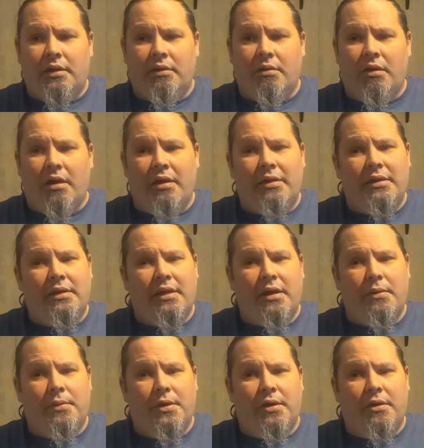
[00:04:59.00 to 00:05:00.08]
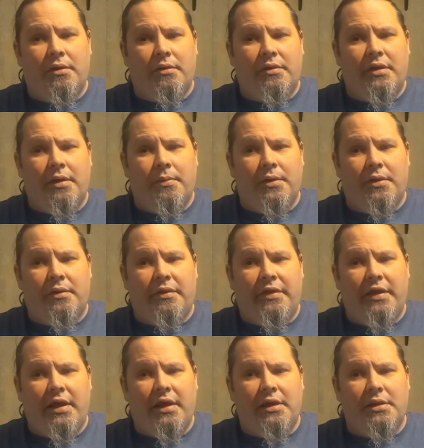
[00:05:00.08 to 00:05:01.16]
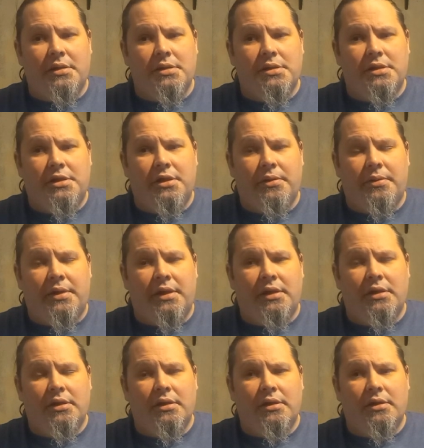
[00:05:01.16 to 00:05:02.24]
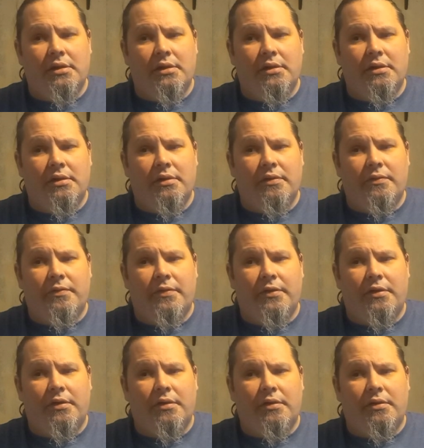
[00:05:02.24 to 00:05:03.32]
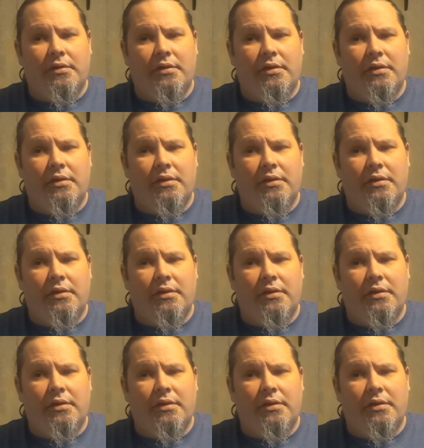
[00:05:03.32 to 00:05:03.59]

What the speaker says: There were things to it. For